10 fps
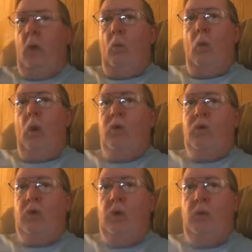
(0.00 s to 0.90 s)

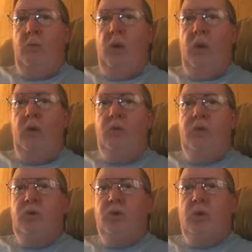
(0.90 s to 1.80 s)
washed in the blood of
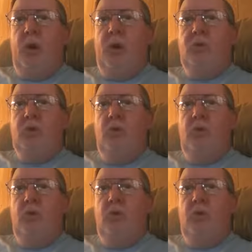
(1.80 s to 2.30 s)
Jesus Christ